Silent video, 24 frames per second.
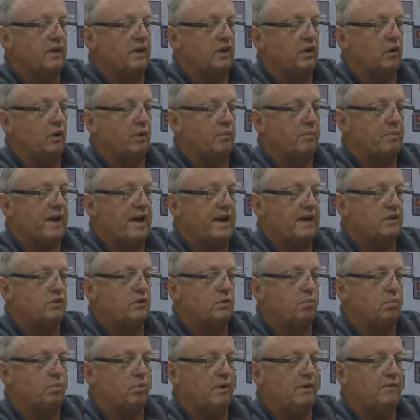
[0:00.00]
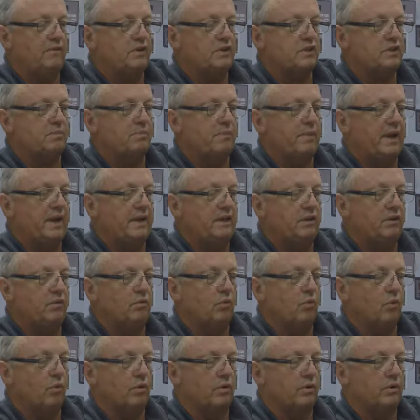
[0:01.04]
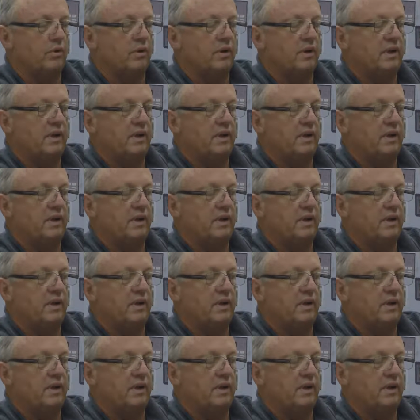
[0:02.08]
going back to a previous menu or